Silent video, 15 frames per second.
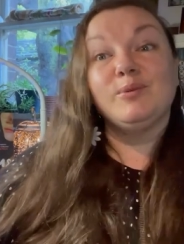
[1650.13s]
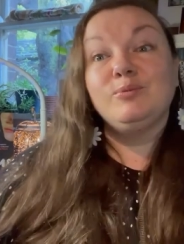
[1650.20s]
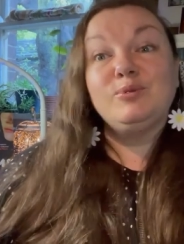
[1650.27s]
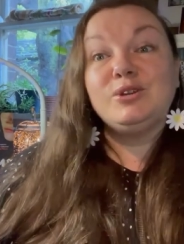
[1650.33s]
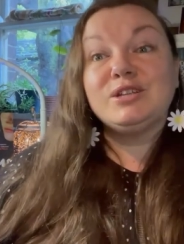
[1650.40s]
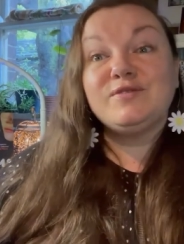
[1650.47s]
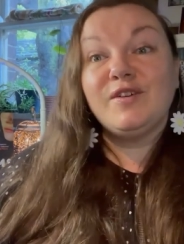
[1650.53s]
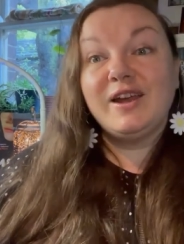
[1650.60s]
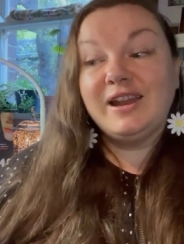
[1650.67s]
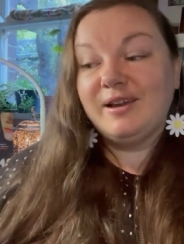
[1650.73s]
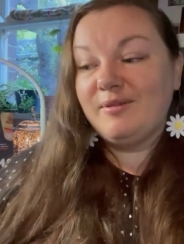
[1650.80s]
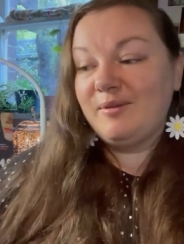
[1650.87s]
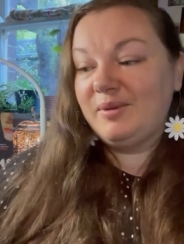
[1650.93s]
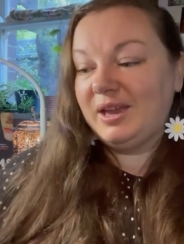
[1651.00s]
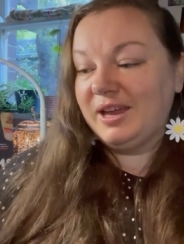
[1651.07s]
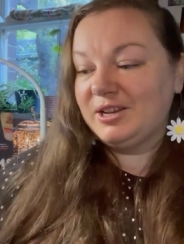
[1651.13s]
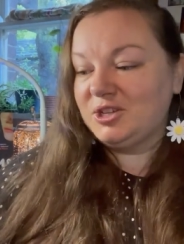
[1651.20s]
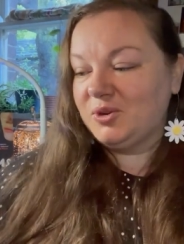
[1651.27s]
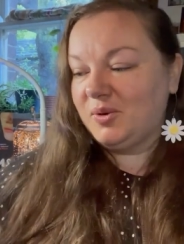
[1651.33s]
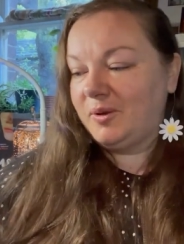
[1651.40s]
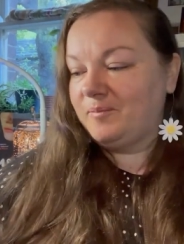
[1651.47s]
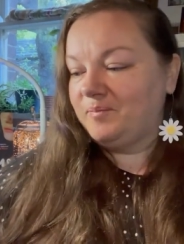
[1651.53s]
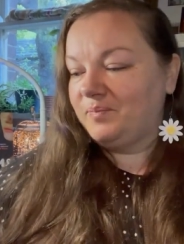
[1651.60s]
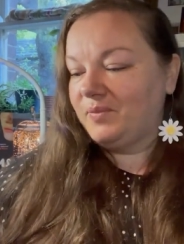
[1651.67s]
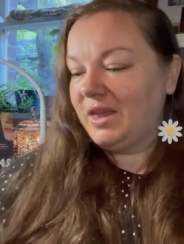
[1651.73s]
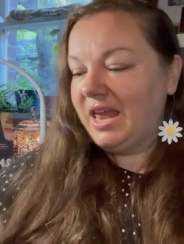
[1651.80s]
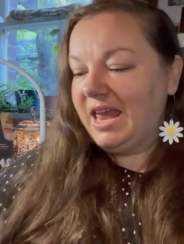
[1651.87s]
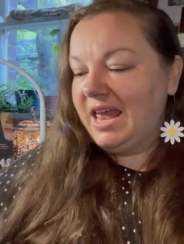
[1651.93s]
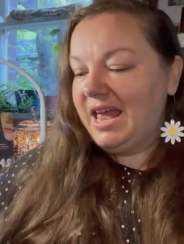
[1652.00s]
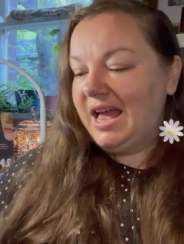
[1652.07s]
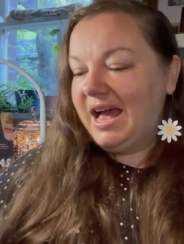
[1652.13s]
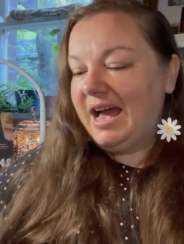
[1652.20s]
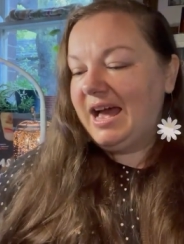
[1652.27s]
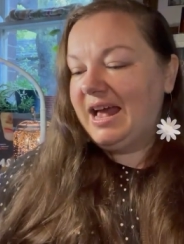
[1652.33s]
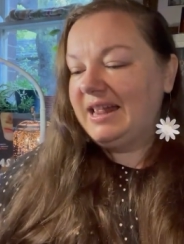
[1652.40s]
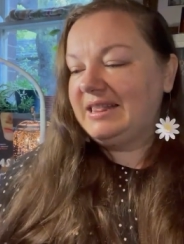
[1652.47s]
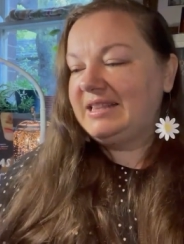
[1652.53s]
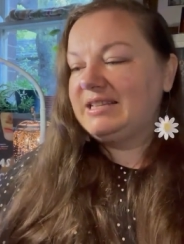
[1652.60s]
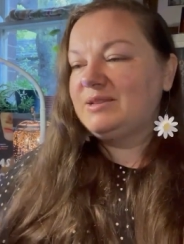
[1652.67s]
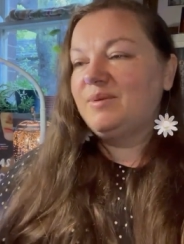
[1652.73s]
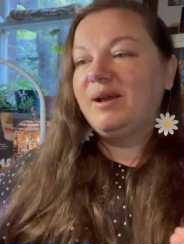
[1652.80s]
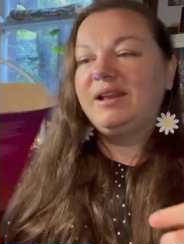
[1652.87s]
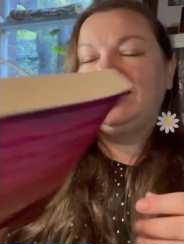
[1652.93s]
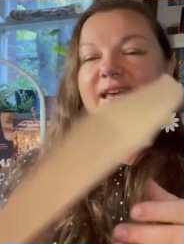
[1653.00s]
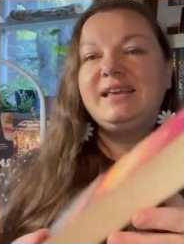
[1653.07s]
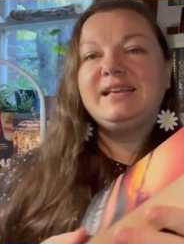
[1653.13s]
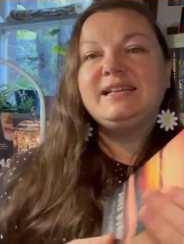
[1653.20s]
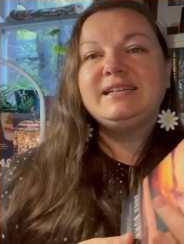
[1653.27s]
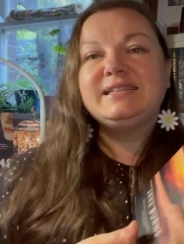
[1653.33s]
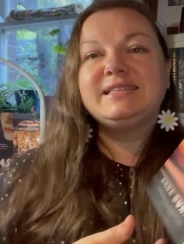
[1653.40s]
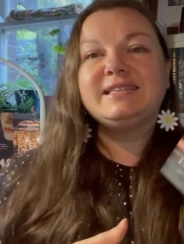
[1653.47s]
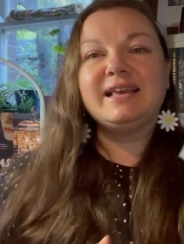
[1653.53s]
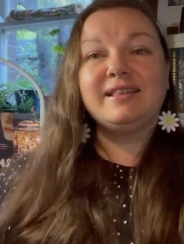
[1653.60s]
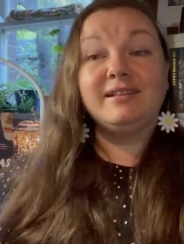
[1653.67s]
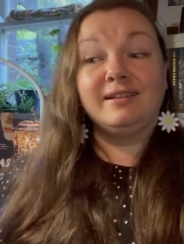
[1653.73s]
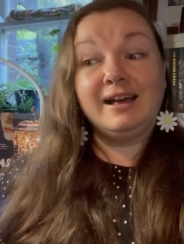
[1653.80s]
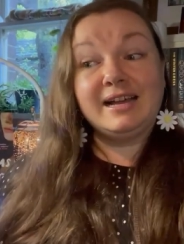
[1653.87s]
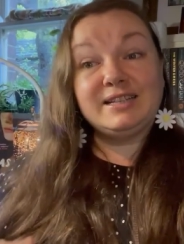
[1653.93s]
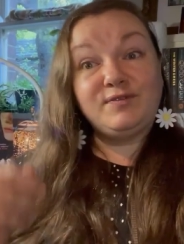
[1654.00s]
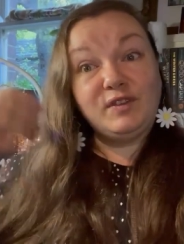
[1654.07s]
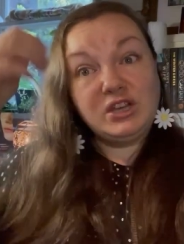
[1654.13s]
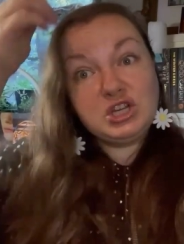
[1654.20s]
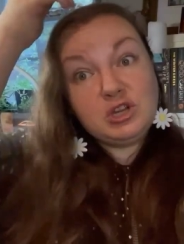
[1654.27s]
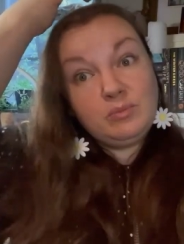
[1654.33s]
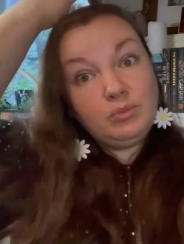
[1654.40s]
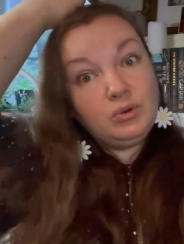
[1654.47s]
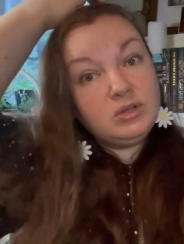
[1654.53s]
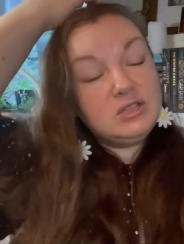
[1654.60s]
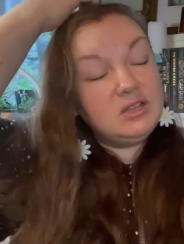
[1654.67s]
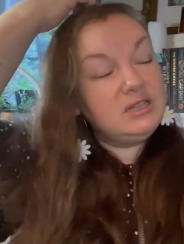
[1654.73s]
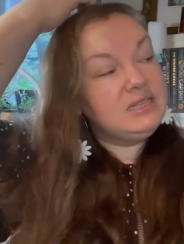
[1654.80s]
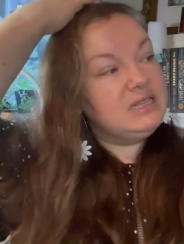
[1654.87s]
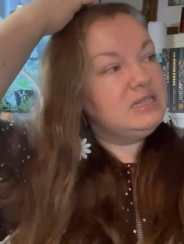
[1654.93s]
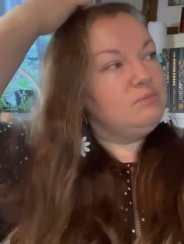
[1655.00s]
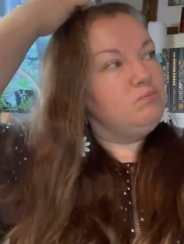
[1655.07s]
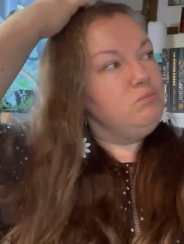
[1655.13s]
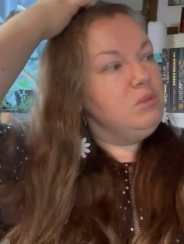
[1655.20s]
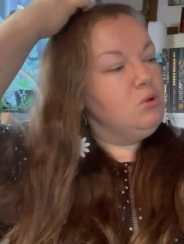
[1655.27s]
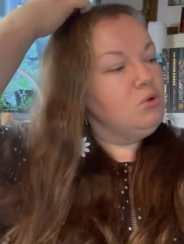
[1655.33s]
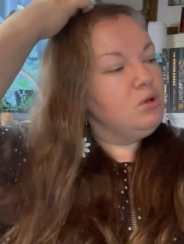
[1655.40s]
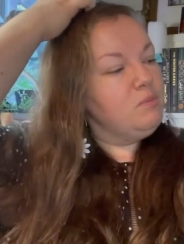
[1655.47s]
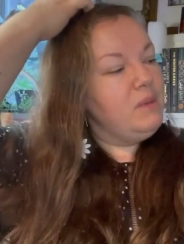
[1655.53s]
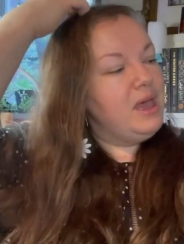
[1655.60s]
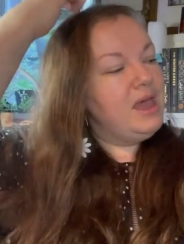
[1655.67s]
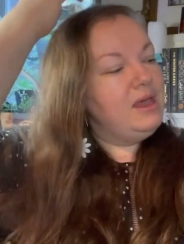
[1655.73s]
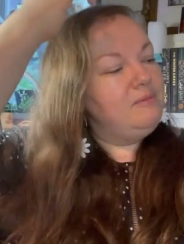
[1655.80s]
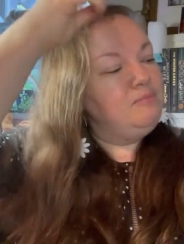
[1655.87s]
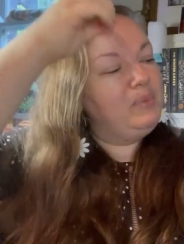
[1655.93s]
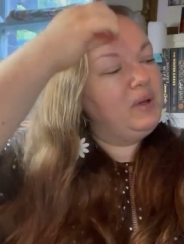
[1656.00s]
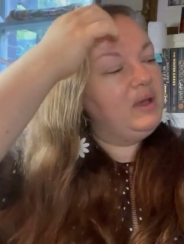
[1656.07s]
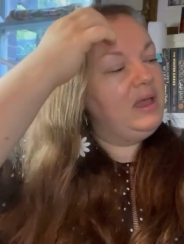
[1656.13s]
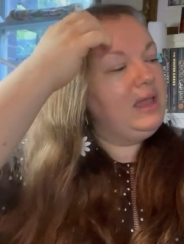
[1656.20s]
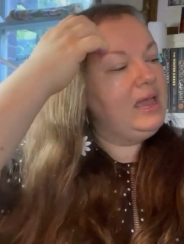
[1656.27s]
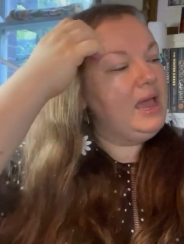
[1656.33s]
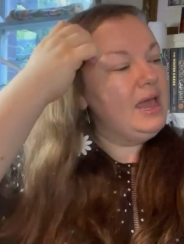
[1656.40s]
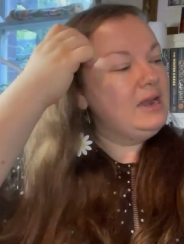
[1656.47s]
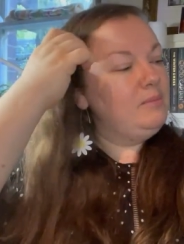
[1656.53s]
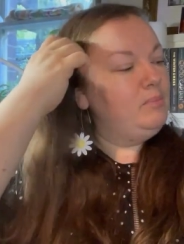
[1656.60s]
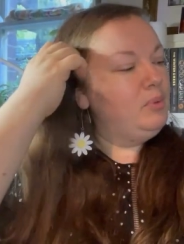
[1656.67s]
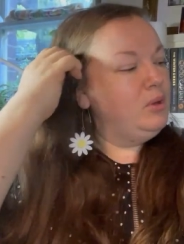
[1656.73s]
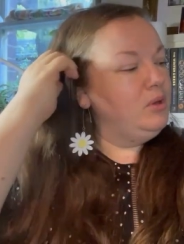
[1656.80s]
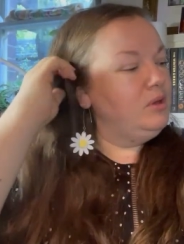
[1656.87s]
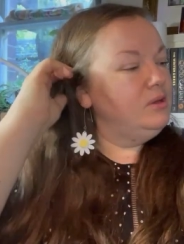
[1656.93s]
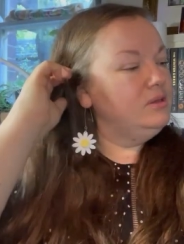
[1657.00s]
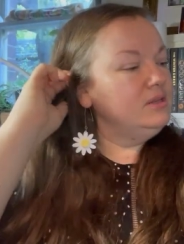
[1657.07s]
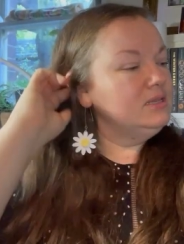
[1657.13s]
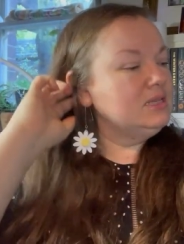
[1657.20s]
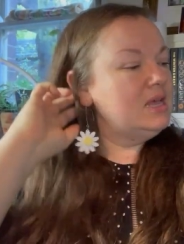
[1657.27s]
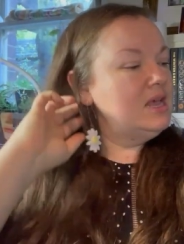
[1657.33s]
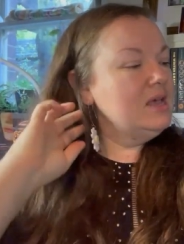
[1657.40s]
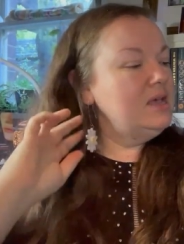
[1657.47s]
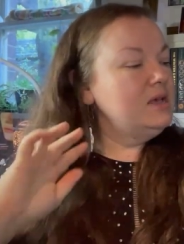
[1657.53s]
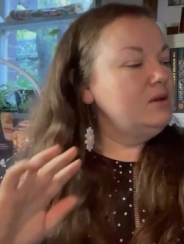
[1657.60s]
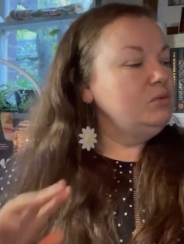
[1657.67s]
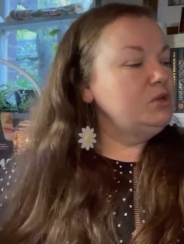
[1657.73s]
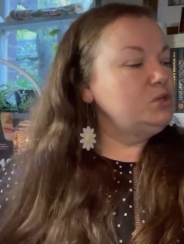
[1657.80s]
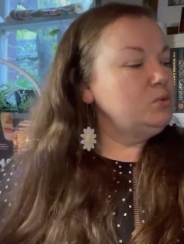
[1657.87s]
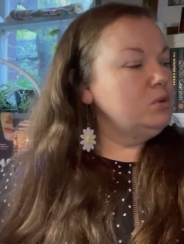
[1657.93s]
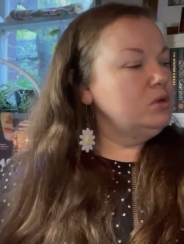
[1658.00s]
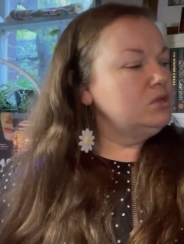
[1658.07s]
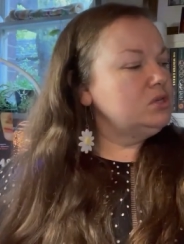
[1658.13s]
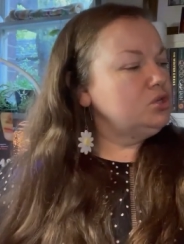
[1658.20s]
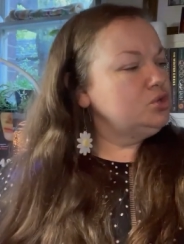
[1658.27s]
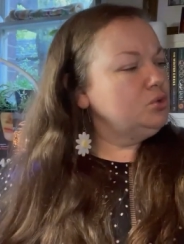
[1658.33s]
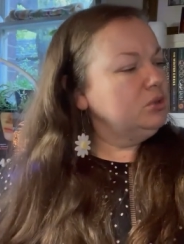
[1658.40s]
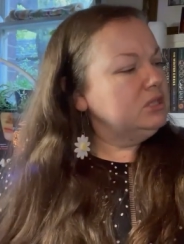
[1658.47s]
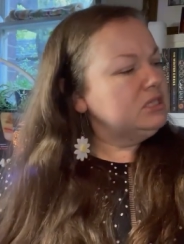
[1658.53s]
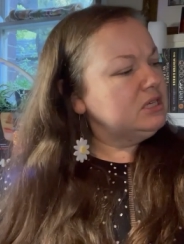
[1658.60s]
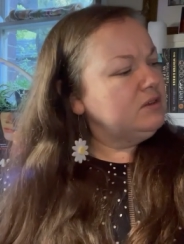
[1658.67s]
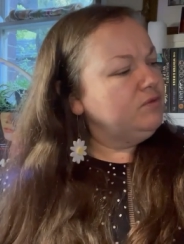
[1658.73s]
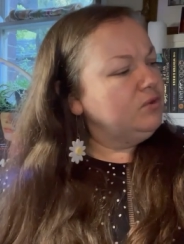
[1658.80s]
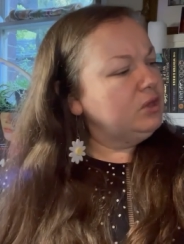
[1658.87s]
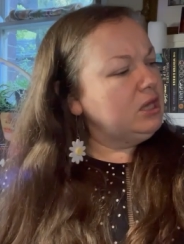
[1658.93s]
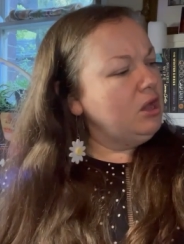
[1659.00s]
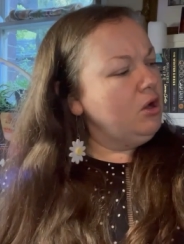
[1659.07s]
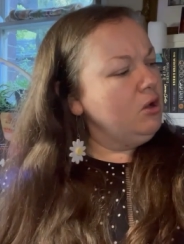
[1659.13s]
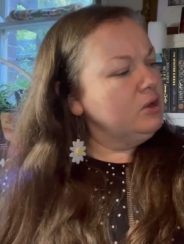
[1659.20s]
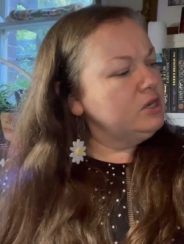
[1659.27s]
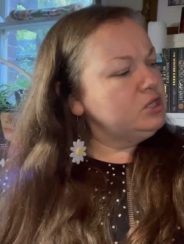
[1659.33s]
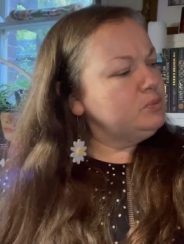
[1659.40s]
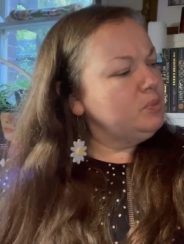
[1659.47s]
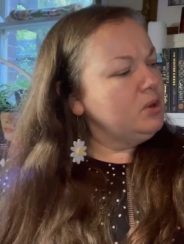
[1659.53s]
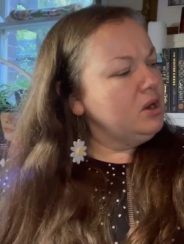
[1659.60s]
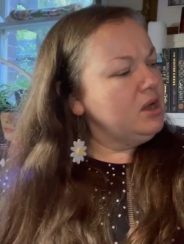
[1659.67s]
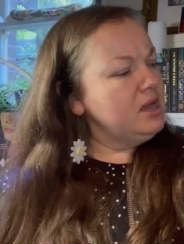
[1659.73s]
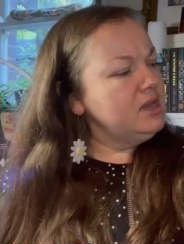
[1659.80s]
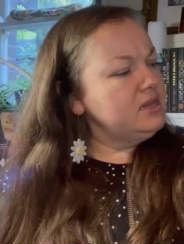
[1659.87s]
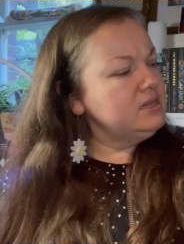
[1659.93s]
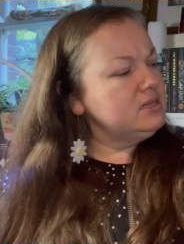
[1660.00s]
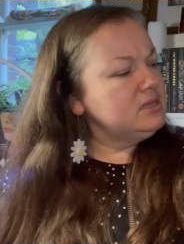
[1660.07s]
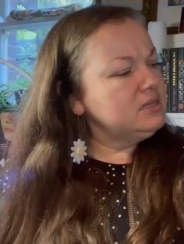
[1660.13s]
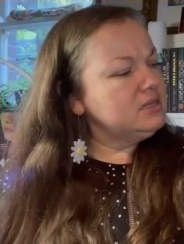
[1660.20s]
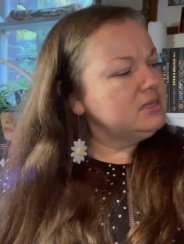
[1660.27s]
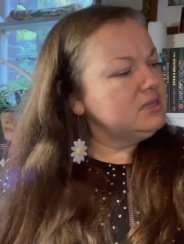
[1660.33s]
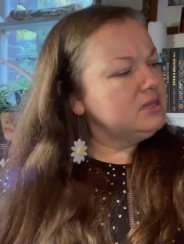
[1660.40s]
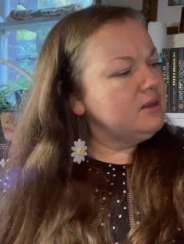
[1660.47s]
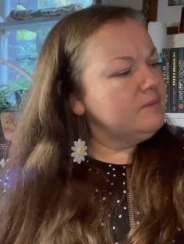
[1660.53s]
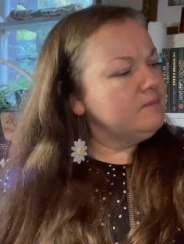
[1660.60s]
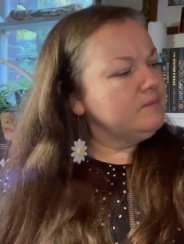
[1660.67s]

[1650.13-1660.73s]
We'll just find out when we get to it. Uh, this one is the last fiction book. So this is Milkman by Anna Burns, which was shortlisted for the Orange Prize